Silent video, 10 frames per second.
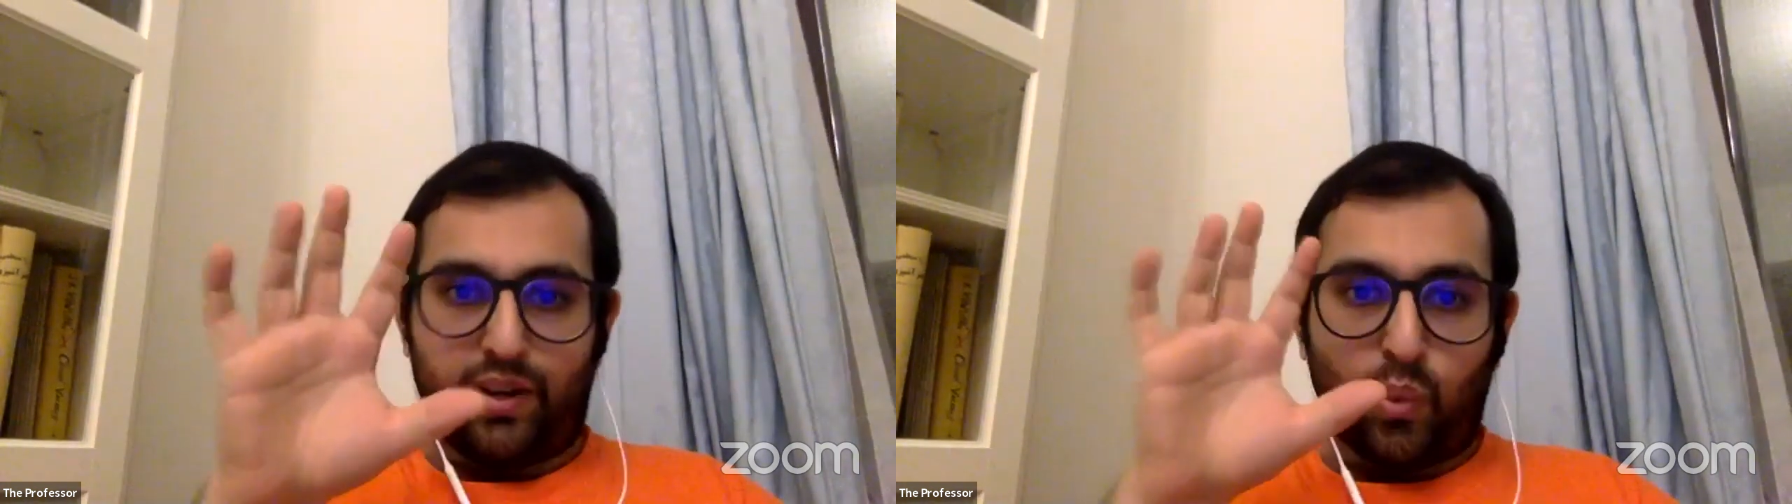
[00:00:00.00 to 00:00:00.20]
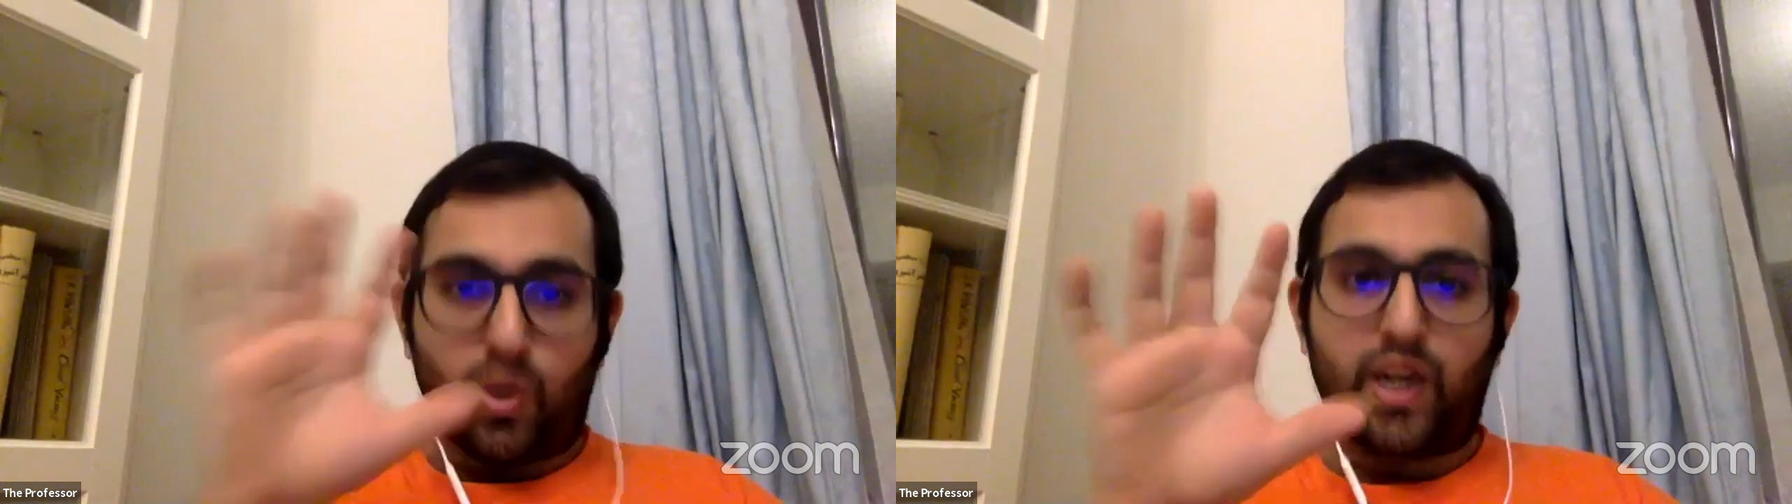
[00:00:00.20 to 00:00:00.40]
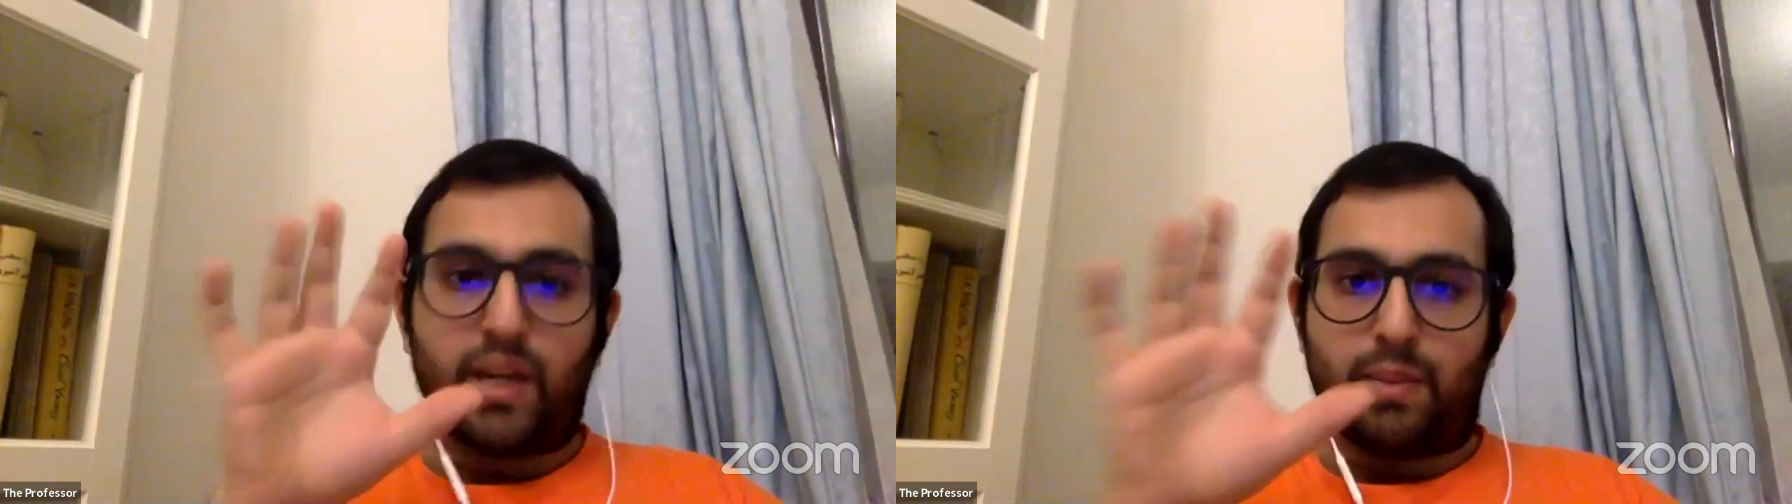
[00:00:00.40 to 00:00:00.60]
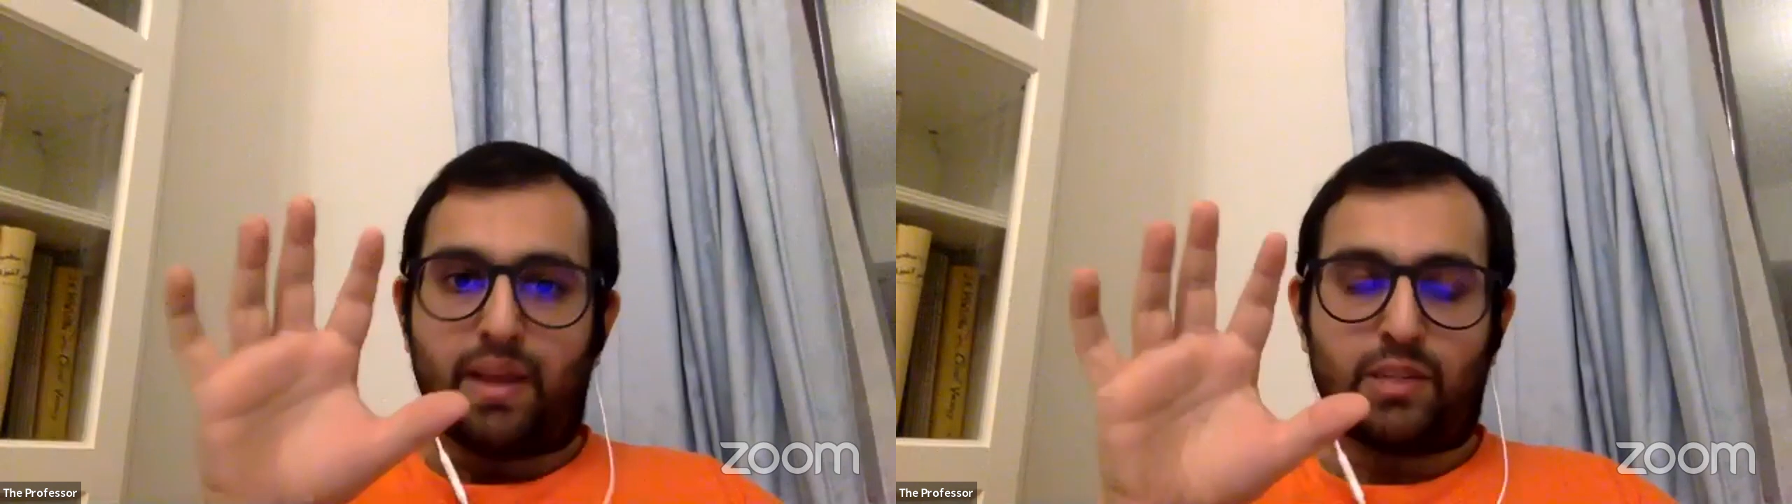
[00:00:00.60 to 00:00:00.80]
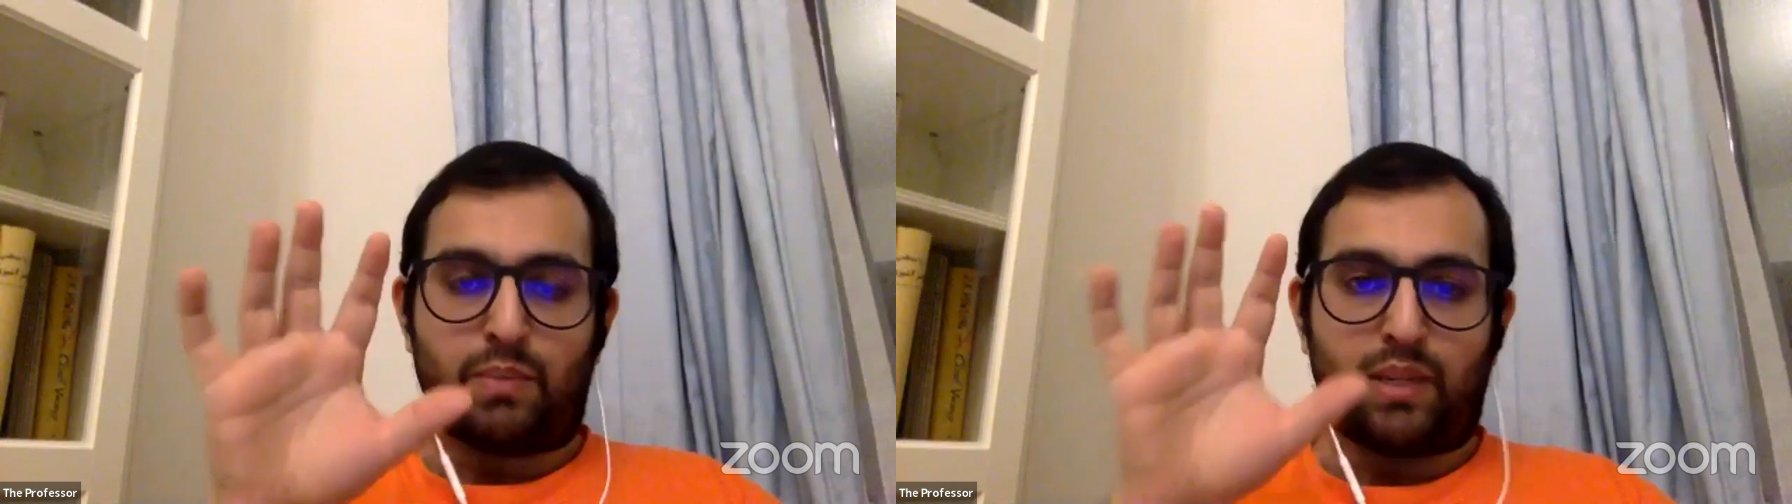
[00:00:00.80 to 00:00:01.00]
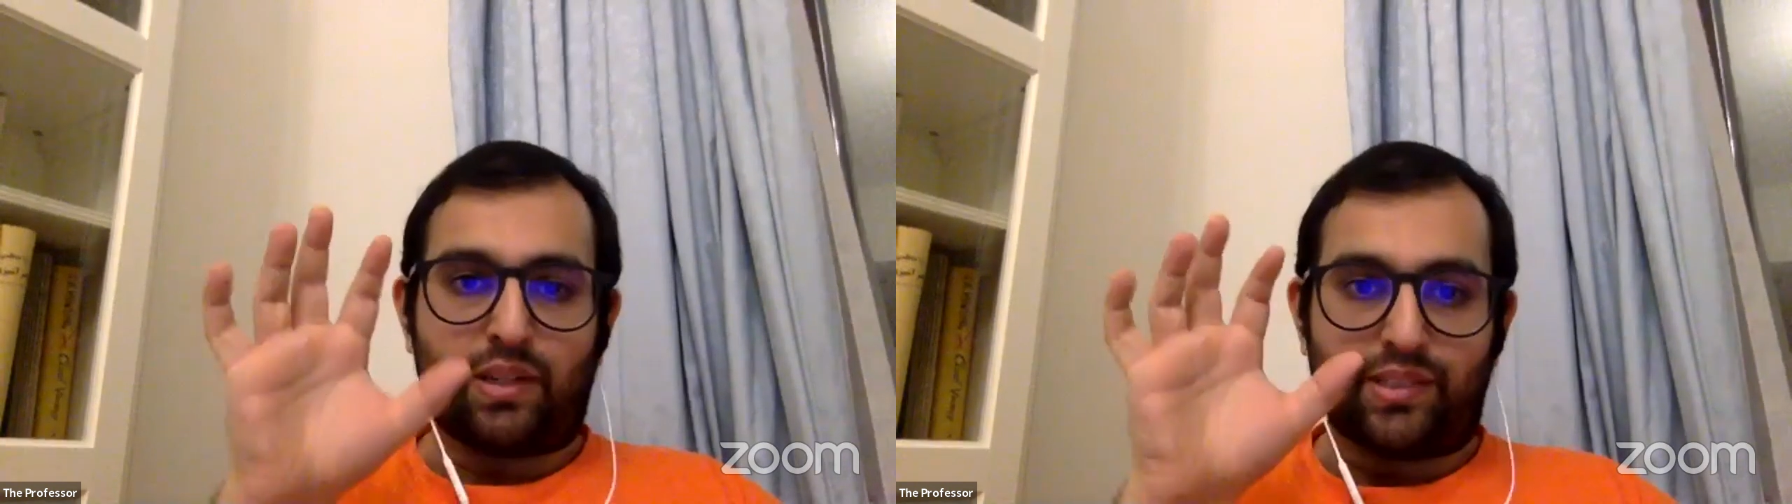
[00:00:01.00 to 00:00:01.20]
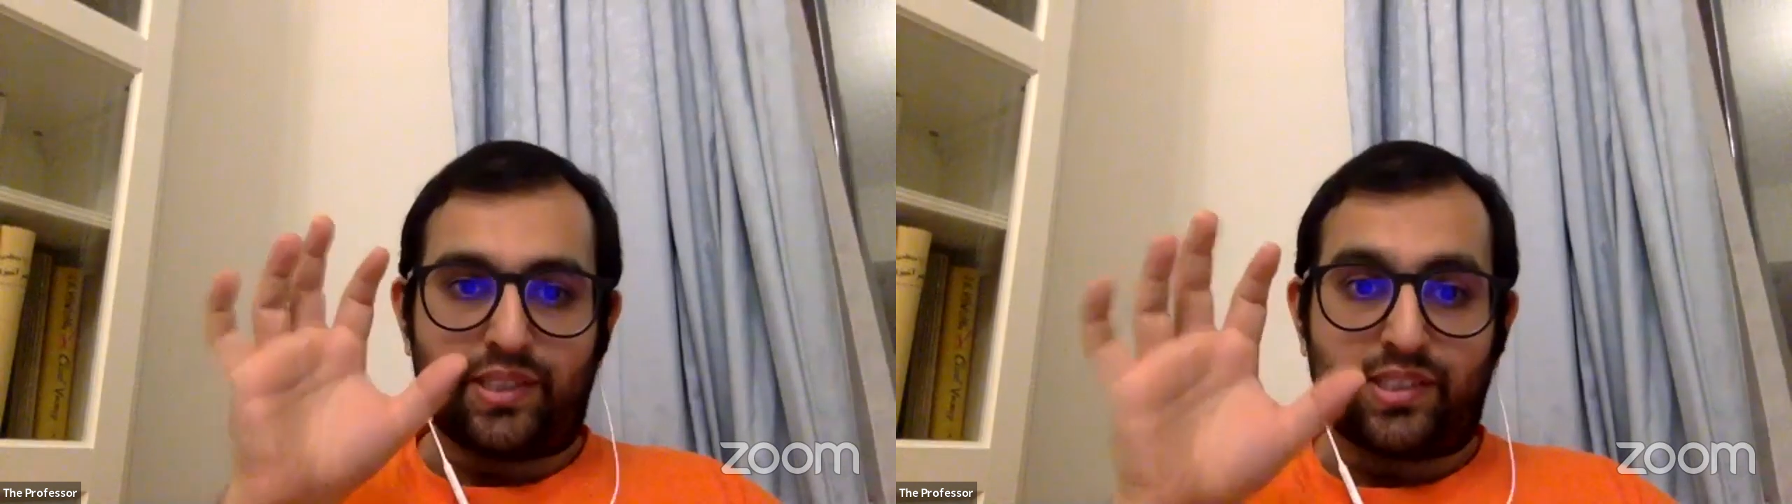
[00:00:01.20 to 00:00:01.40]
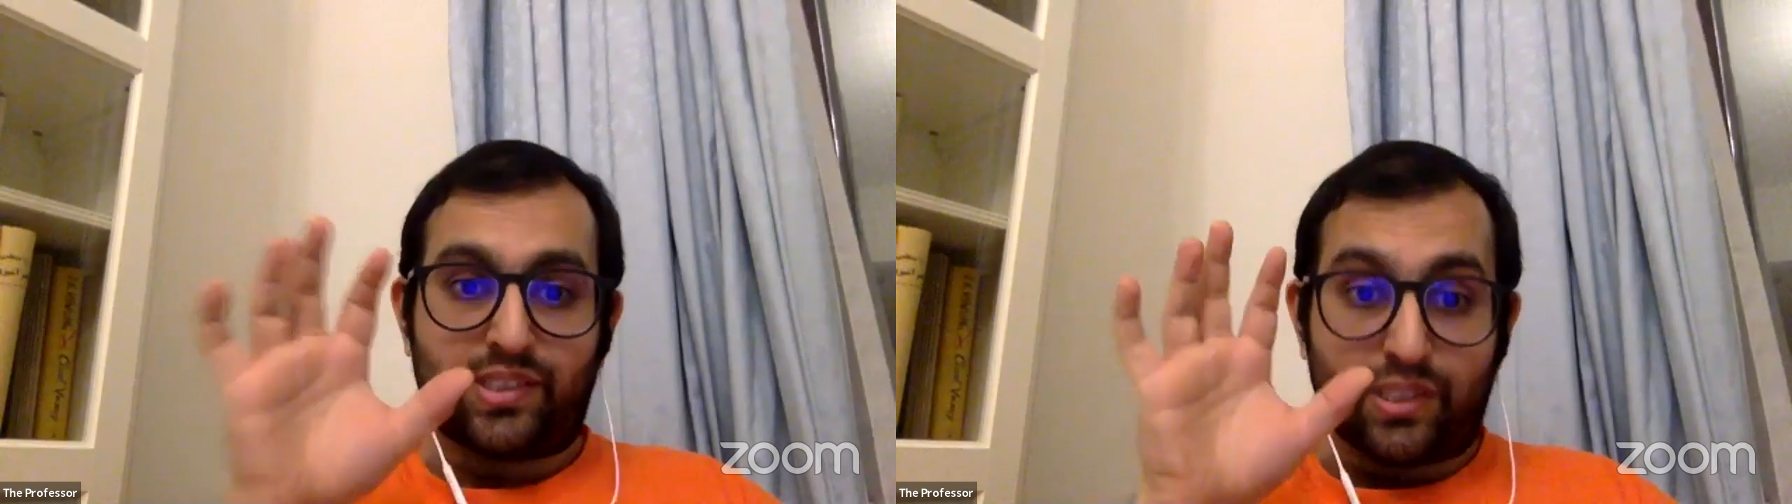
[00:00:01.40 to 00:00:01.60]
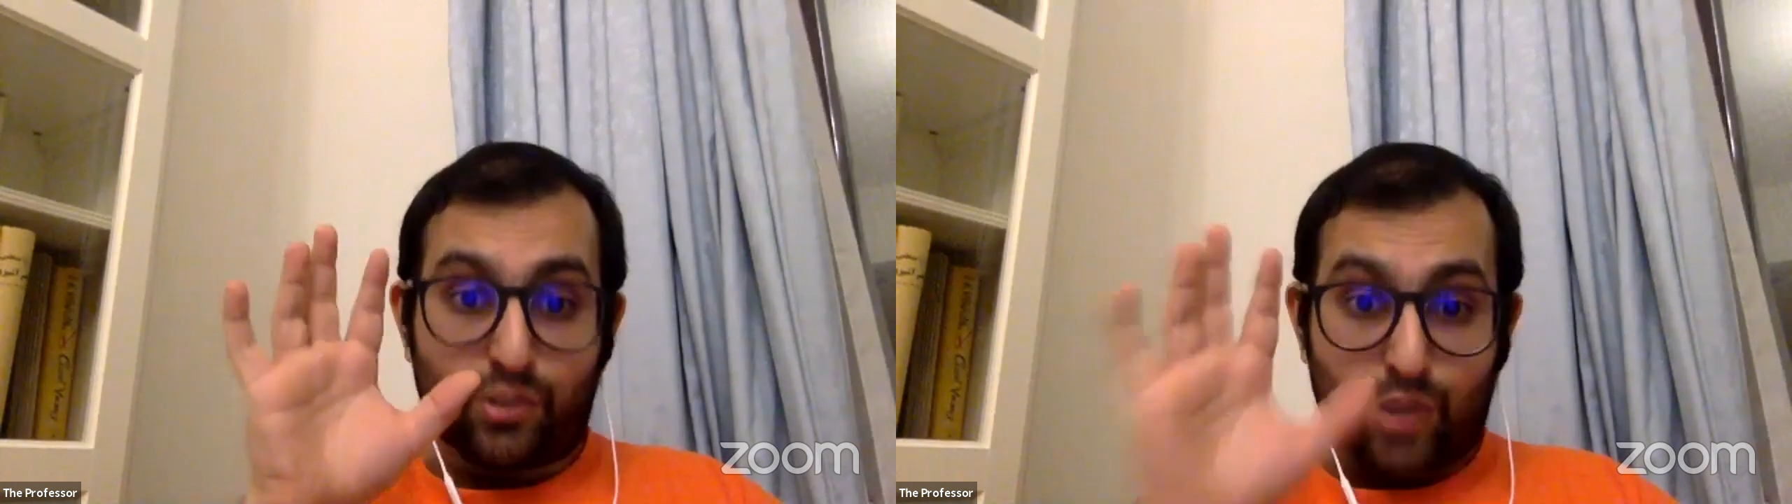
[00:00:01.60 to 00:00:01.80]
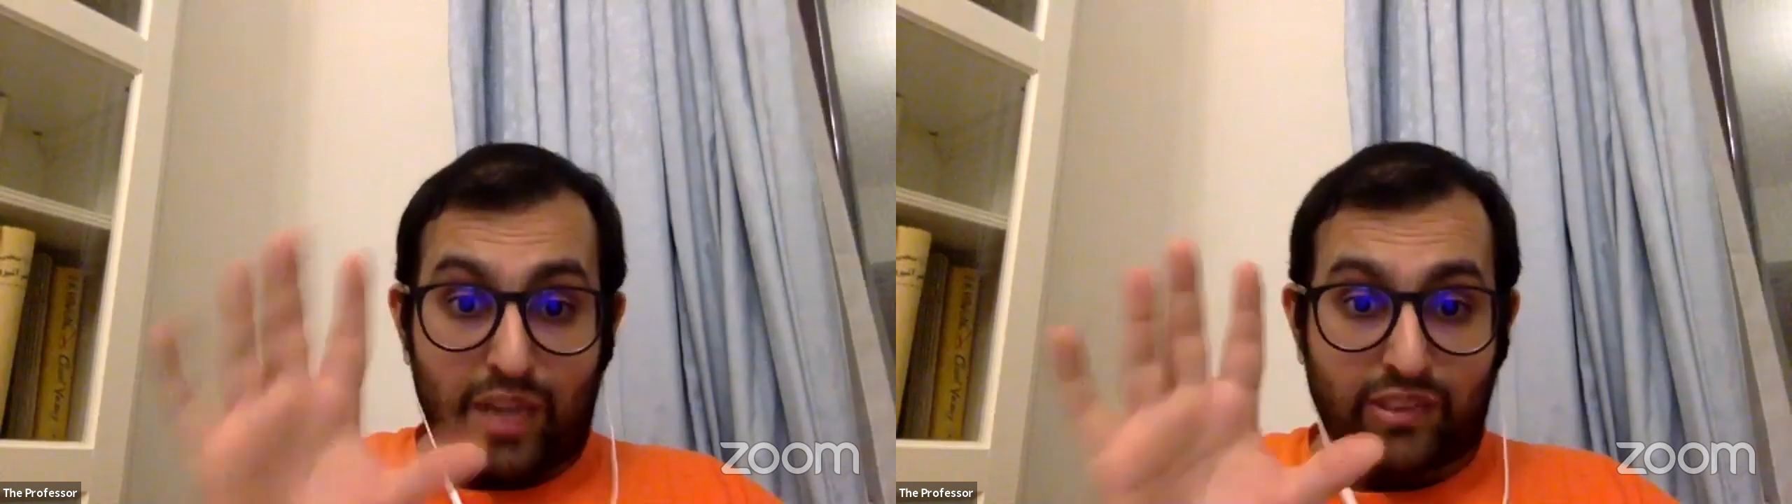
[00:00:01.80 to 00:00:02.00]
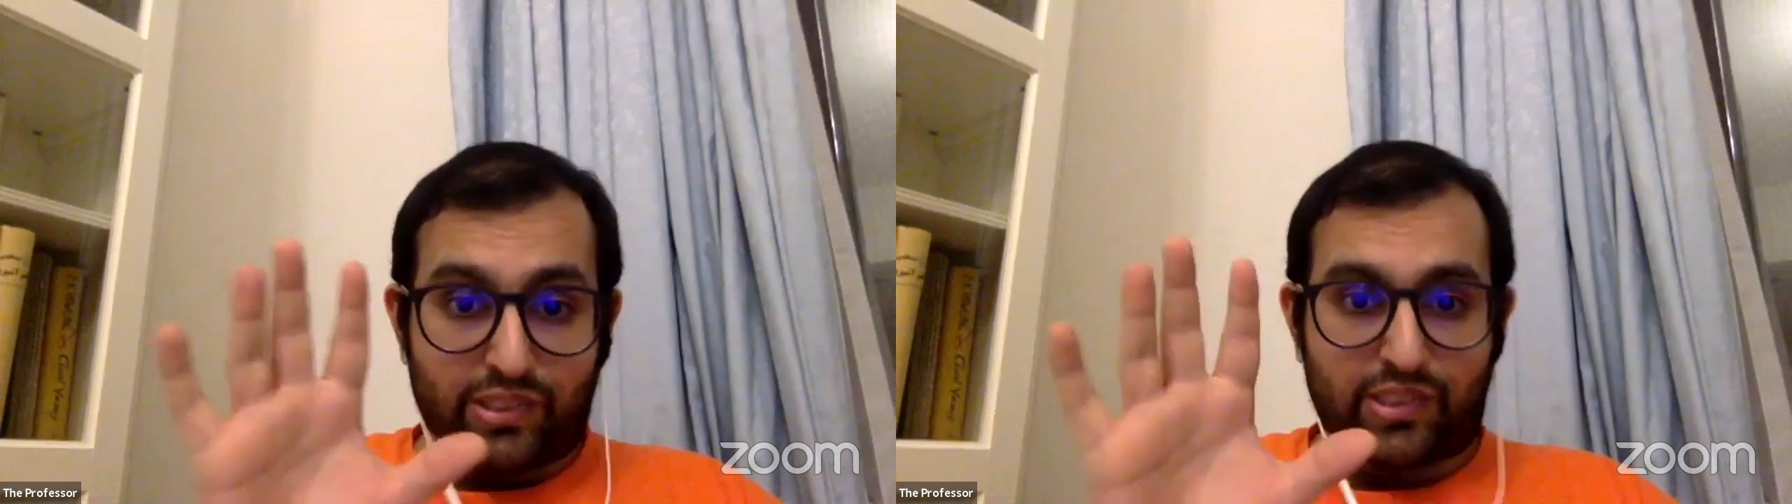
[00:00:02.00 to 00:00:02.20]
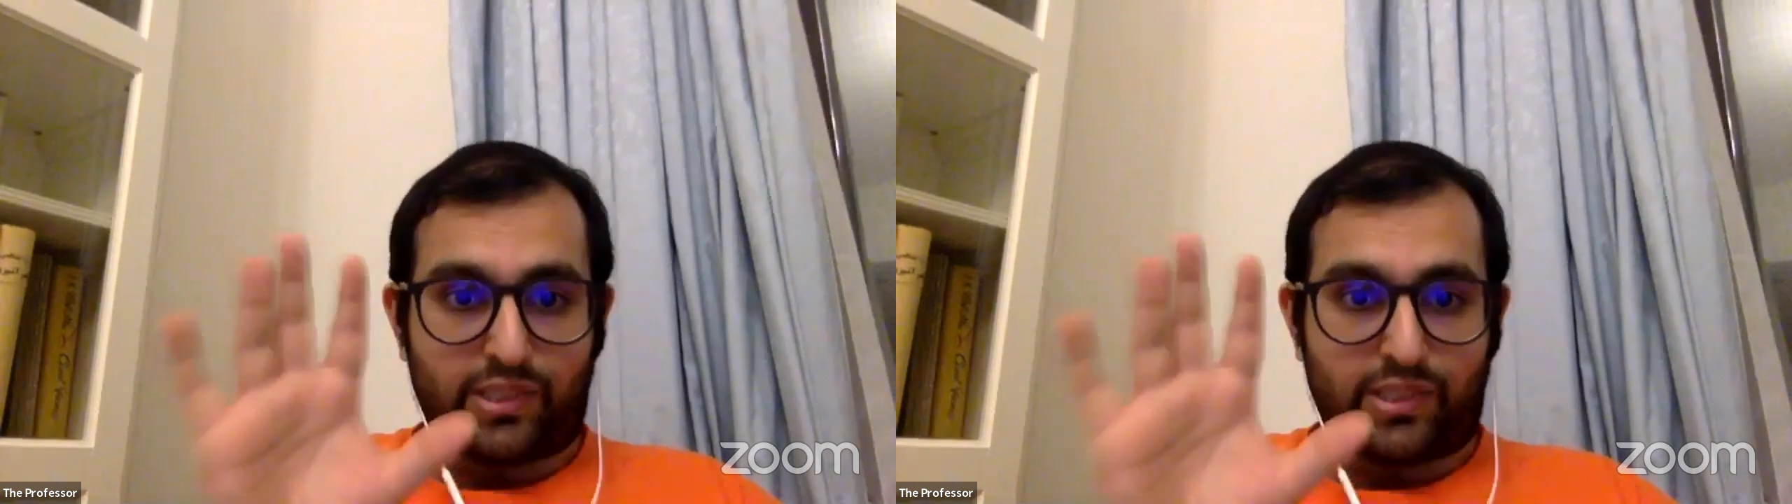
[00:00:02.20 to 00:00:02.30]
worried about this because this suggests